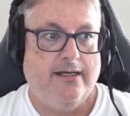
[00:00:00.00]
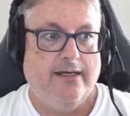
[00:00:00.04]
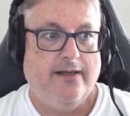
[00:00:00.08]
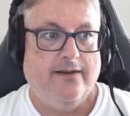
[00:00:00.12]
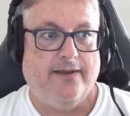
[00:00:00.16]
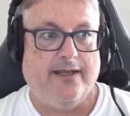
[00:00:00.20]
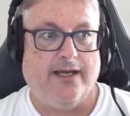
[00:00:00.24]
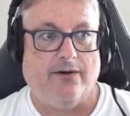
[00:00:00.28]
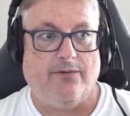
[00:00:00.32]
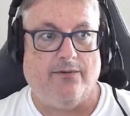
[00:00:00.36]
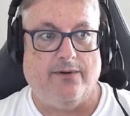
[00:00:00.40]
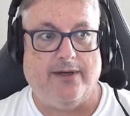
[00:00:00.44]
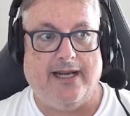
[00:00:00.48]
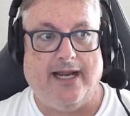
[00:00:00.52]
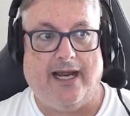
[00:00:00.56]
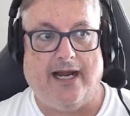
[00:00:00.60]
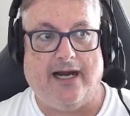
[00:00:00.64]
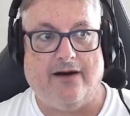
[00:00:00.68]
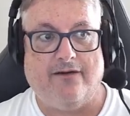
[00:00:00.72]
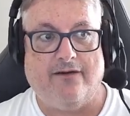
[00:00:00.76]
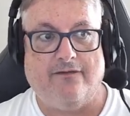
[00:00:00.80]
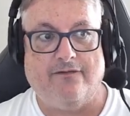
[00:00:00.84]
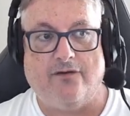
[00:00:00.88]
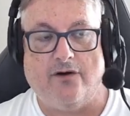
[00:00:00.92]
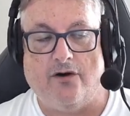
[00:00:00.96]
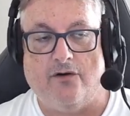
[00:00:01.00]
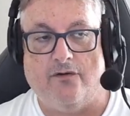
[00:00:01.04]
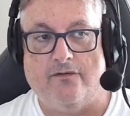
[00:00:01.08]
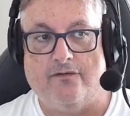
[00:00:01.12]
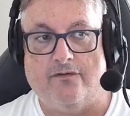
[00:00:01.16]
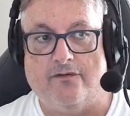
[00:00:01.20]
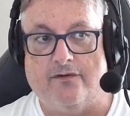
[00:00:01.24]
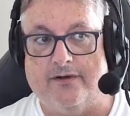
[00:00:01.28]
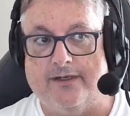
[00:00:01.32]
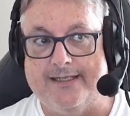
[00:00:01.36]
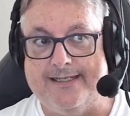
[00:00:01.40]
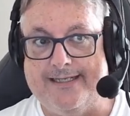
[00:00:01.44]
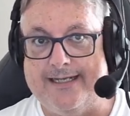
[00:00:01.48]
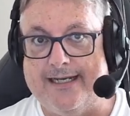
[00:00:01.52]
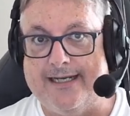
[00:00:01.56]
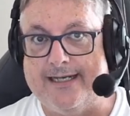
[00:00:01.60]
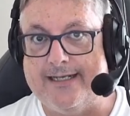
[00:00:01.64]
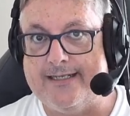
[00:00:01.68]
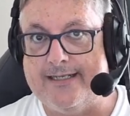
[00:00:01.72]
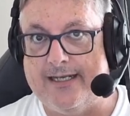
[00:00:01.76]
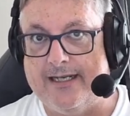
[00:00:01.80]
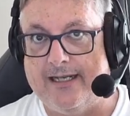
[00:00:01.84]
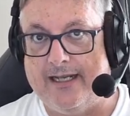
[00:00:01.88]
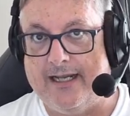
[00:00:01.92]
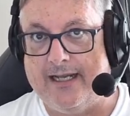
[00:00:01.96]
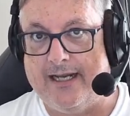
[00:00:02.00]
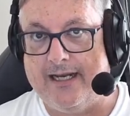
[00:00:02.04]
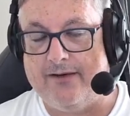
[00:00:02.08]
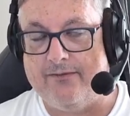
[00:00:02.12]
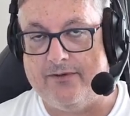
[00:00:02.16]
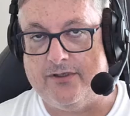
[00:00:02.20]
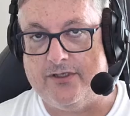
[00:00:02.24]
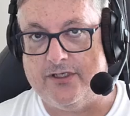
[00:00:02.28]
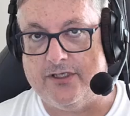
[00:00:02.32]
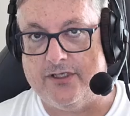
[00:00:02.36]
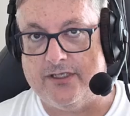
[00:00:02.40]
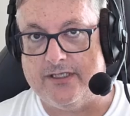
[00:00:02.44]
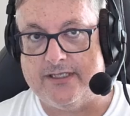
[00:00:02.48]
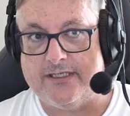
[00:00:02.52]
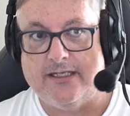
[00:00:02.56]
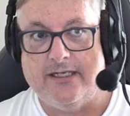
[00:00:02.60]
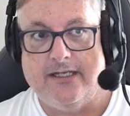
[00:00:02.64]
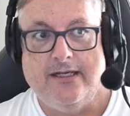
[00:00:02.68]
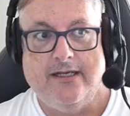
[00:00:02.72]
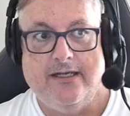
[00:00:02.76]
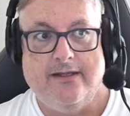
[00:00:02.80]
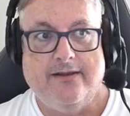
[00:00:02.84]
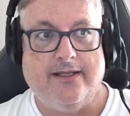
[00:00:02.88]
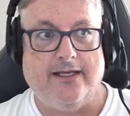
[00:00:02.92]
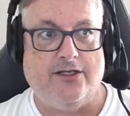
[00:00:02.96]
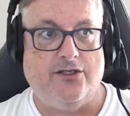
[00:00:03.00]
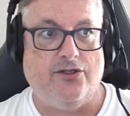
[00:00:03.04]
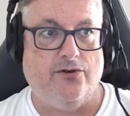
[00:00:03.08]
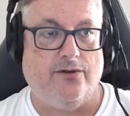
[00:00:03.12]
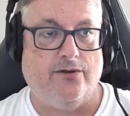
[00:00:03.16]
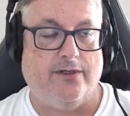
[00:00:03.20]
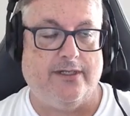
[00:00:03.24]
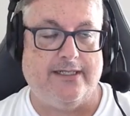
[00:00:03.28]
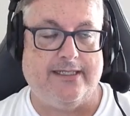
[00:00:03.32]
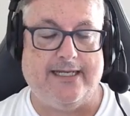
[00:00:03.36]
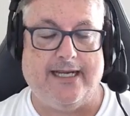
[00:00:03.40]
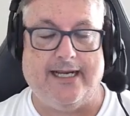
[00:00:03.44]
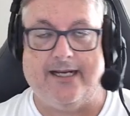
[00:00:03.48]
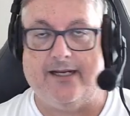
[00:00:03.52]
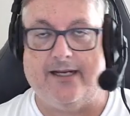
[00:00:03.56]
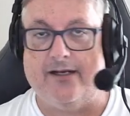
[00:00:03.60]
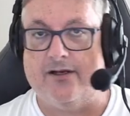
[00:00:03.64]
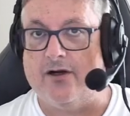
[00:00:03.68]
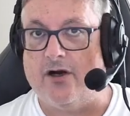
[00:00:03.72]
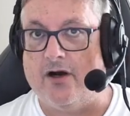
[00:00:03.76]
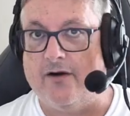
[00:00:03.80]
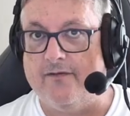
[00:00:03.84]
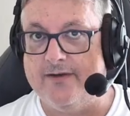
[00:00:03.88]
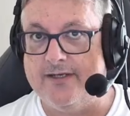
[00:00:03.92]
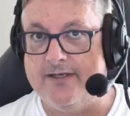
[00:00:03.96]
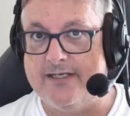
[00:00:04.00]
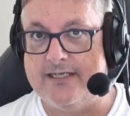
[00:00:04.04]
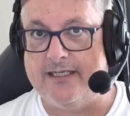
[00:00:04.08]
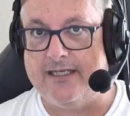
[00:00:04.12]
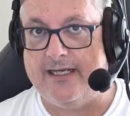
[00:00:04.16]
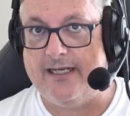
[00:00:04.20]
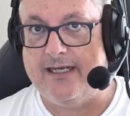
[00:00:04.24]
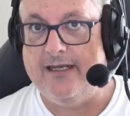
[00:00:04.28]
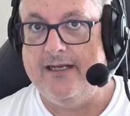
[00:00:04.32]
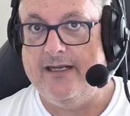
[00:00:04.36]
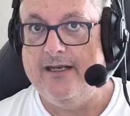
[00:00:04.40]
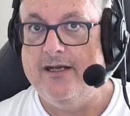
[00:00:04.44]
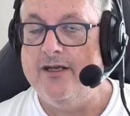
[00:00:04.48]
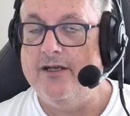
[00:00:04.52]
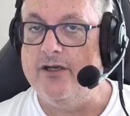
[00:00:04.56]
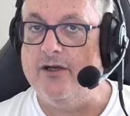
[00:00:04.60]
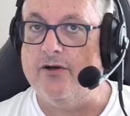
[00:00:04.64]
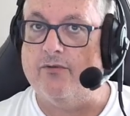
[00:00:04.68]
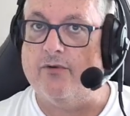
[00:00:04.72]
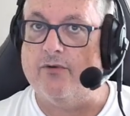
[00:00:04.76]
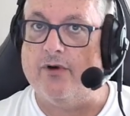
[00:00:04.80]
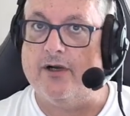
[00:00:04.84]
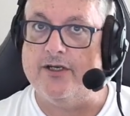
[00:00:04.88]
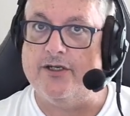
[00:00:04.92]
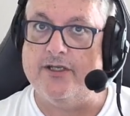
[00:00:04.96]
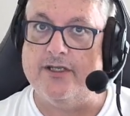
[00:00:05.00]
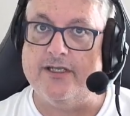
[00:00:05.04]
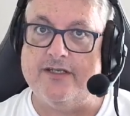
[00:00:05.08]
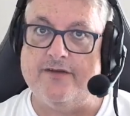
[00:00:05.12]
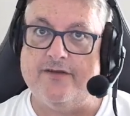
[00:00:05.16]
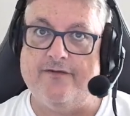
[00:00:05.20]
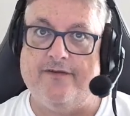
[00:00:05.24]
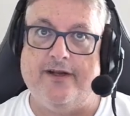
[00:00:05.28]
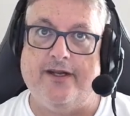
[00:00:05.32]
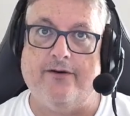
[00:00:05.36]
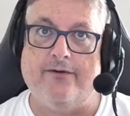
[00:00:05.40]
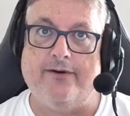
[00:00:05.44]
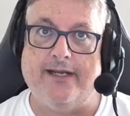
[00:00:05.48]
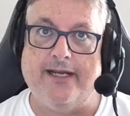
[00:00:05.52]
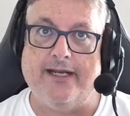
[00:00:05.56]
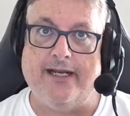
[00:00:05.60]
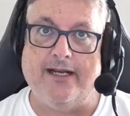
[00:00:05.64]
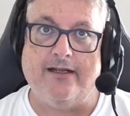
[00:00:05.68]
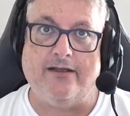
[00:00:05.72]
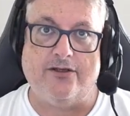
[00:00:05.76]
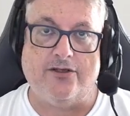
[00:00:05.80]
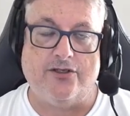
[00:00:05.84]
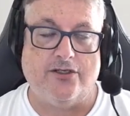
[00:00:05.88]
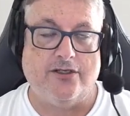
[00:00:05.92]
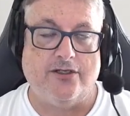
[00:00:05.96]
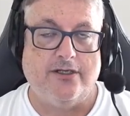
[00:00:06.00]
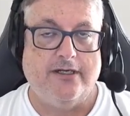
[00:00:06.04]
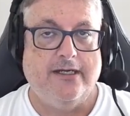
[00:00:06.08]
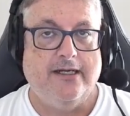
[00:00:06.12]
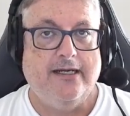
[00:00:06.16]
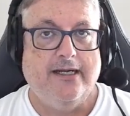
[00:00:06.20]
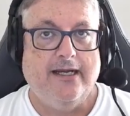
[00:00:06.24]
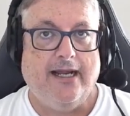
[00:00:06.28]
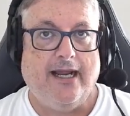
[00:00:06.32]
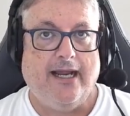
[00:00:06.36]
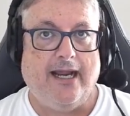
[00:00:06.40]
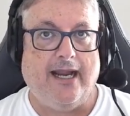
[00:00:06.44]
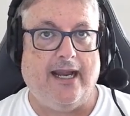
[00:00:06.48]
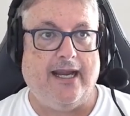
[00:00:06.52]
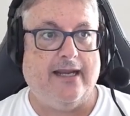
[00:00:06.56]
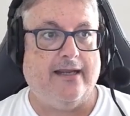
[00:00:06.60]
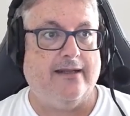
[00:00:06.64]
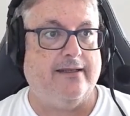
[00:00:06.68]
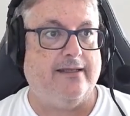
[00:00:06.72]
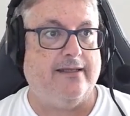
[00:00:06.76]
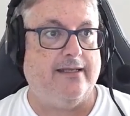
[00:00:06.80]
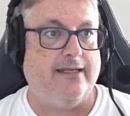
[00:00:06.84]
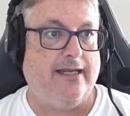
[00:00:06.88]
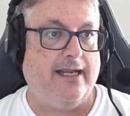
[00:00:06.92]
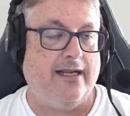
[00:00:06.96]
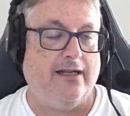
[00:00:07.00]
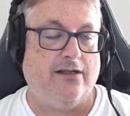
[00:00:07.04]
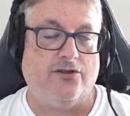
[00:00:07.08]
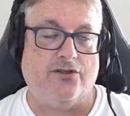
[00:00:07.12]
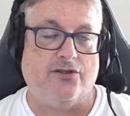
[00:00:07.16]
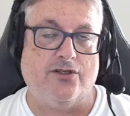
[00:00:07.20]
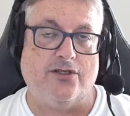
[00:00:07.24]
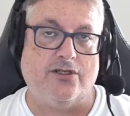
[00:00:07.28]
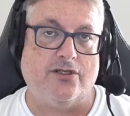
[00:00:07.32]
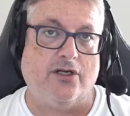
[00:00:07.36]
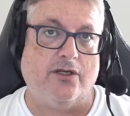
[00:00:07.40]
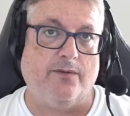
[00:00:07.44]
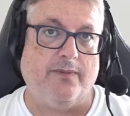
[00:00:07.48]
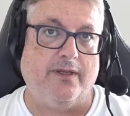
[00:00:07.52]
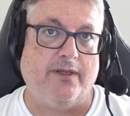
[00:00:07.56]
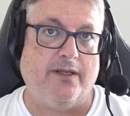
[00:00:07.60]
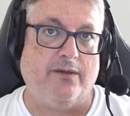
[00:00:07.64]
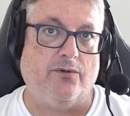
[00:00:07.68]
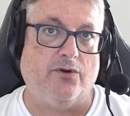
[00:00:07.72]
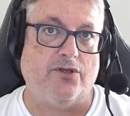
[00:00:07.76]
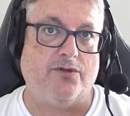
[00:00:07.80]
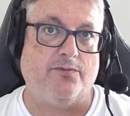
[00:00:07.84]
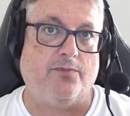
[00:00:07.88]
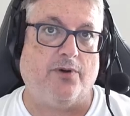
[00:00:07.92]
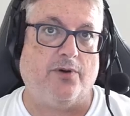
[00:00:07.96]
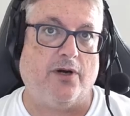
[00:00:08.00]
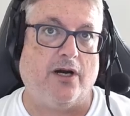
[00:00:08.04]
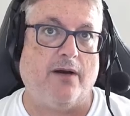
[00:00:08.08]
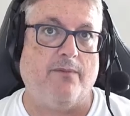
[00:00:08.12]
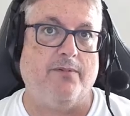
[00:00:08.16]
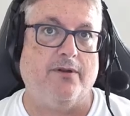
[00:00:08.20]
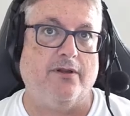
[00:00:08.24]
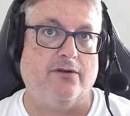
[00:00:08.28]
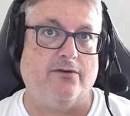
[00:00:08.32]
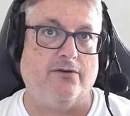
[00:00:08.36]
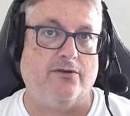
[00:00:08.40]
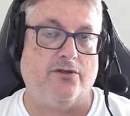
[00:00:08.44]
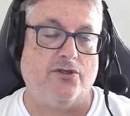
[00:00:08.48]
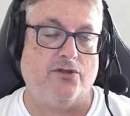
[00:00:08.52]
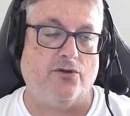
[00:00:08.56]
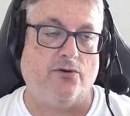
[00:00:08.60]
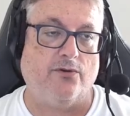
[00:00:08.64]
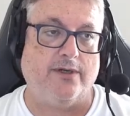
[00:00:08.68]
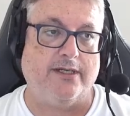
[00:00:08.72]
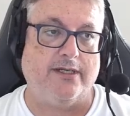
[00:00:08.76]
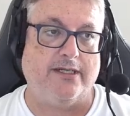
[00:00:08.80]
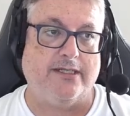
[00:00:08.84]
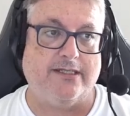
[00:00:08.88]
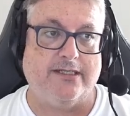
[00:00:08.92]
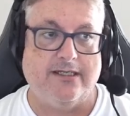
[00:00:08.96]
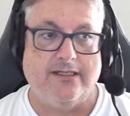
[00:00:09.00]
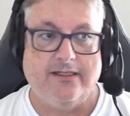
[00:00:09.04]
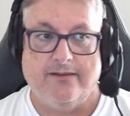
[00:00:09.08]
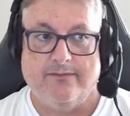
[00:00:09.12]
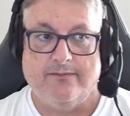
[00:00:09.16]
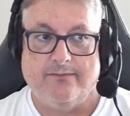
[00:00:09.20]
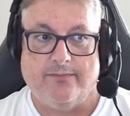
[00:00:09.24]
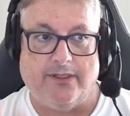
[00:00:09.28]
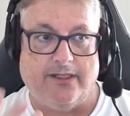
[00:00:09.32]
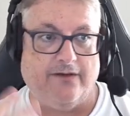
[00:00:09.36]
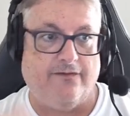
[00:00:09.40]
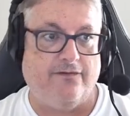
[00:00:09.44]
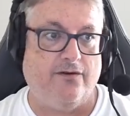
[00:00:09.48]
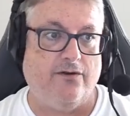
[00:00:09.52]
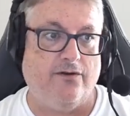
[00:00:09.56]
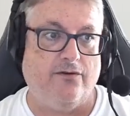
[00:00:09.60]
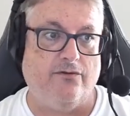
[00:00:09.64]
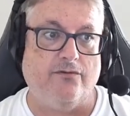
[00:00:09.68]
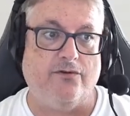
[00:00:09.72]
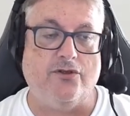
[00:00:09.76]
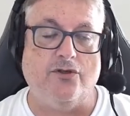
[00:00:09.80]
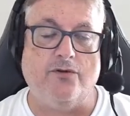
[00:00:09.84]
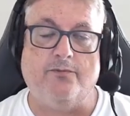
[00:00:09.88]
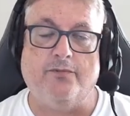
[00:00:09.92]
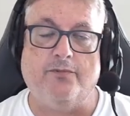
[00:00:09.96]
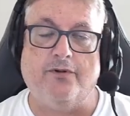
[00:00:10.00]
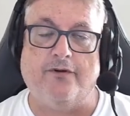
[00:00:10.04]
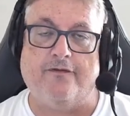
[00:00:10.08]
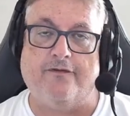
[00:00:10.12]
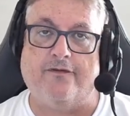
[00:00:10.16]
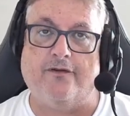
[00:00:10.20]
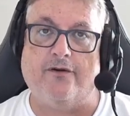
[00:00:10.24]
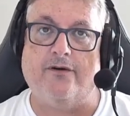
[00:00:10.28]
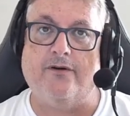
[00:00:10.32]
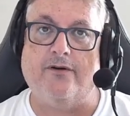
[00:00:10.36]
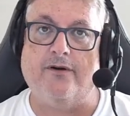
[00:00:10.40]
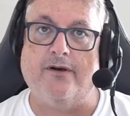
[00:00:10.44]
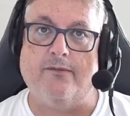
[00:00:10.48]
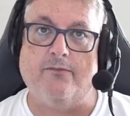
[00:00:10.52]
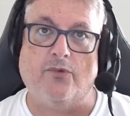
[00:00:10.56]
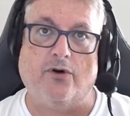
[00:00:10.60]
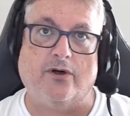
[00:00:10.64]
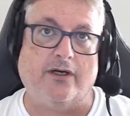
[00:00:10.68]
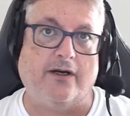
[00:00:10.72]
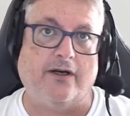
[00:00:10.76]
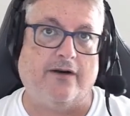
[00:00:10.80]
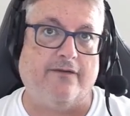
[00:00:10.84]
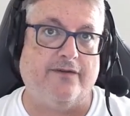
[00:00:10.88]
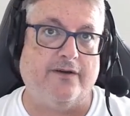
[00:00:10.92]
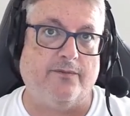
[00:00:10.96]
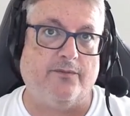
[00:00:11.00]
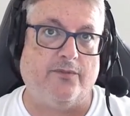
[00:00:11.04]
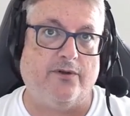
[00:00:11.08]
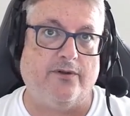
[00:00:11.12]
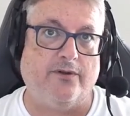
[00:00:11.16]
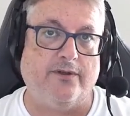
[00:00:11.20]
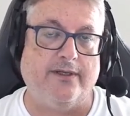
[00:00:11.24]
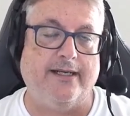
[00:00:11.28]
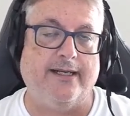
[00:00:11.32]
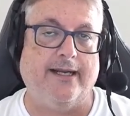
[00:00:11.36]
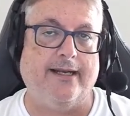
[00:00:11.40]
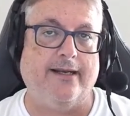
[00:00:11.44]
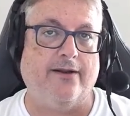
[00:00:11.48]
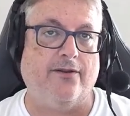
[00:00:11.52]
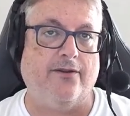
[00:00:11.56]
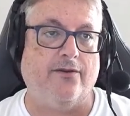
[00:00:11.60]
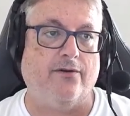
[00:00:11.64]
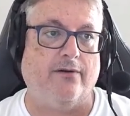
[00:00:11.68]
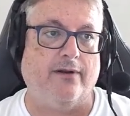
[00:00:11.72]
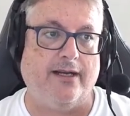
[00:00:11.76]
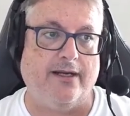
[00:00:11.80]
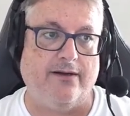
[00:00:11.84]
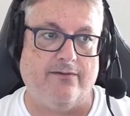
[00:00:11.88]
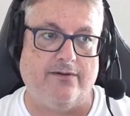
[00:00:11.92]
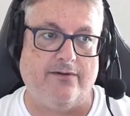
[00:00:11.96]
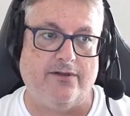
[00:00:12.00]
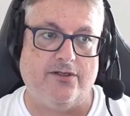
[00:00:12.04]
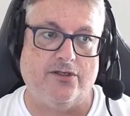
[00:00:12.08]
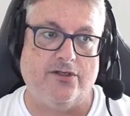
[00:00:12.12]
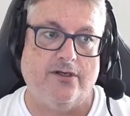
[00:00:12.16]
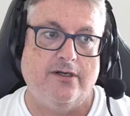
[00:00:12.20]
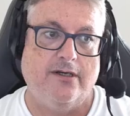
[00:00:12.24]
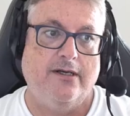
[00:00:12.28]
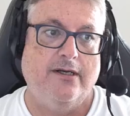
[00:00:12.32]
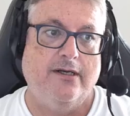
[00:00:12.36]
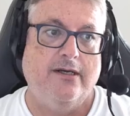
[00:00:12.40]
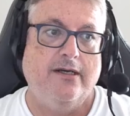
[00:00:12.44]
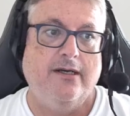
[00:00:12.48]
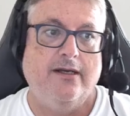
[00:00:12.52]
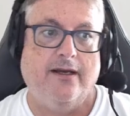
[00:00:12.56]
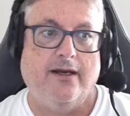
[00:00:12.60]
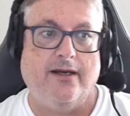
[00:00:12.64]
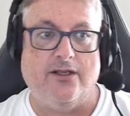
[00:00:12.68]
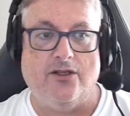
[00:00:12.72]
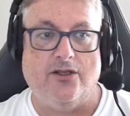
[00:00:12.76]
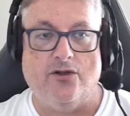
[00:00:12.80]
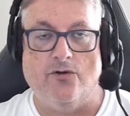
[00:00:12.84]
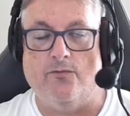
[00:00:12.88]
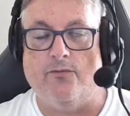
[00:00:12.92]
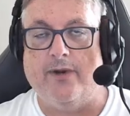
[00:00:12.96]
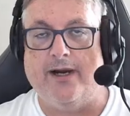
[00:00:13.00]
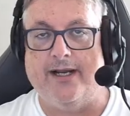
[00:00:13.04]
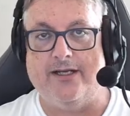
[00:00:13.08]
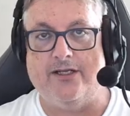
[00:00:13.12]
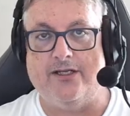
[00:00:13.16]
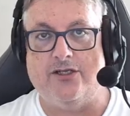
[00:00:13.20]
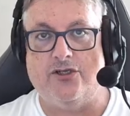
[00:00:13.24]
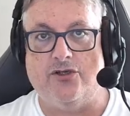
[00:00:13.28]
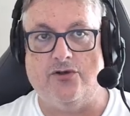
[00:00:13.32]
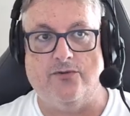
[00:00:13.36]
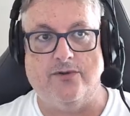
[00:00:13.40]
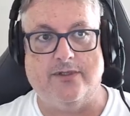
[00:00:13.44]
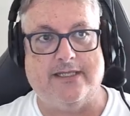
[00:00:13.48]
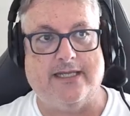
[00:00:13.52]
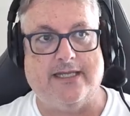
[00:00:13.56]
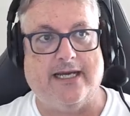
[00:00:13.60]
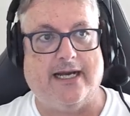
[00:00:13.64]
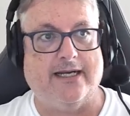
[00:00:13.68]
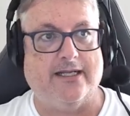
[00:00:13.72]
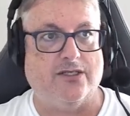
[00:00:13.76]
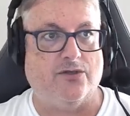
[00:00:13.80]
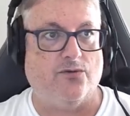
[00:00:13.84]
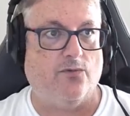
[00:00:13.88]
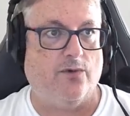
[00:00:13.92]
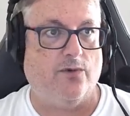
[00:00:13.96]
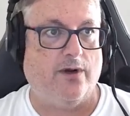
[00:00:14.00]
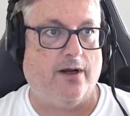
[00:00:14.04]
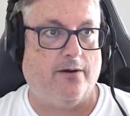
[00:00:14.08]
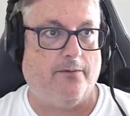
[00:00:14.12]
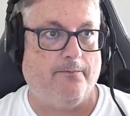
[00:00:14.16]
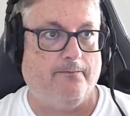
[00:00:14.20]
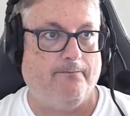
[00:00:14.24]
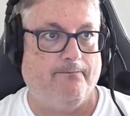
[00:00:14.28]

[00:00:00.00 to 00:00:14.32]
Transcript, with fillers: that we have over a dozen languages that you can take it. Obviously, you're watching this video in English, and the English is going to be the most popular choice. But if you do prefer more comfortable in another language, uh, you might choose that as well.